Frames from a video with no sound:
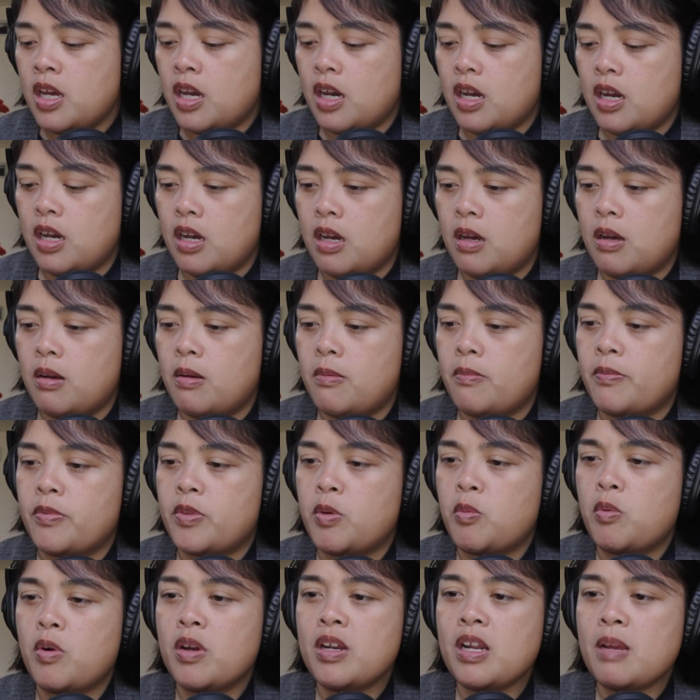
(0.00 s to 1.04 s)

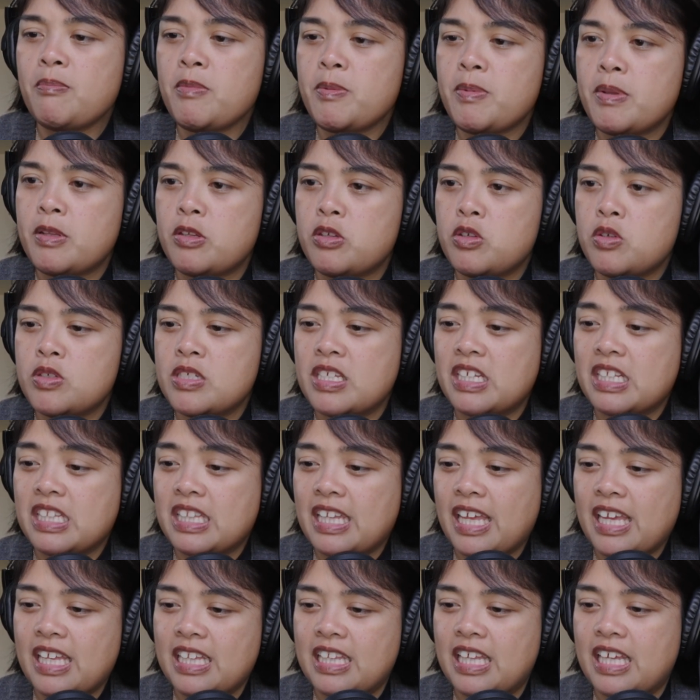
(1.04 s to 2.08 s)
The one I've been using
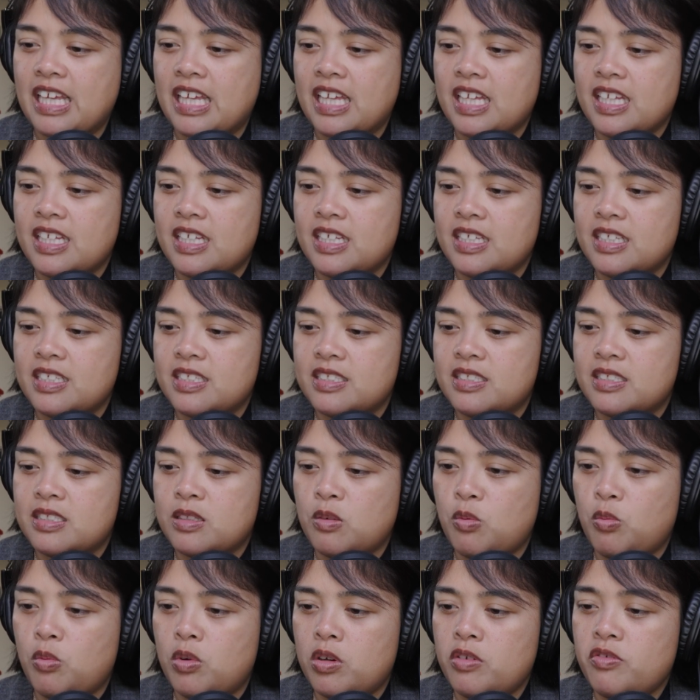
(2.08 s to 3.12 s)
lately is
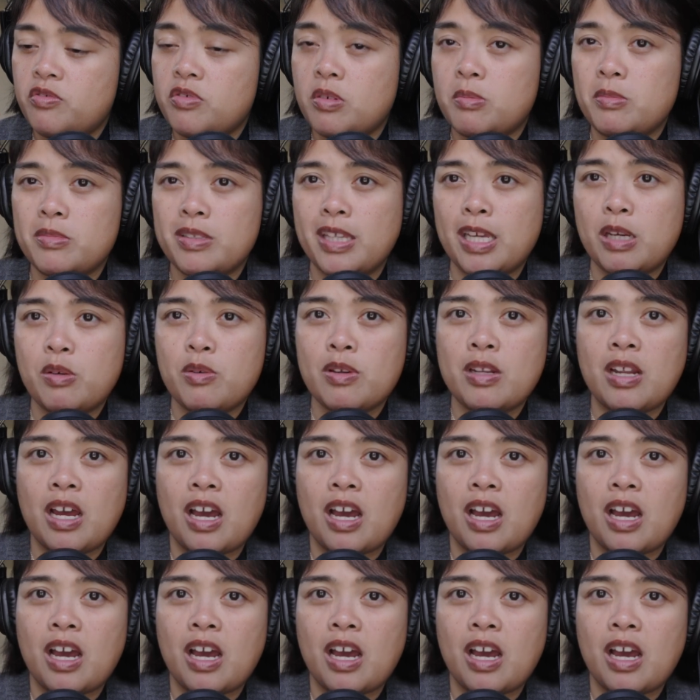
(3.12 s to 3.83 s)
the one from Liquid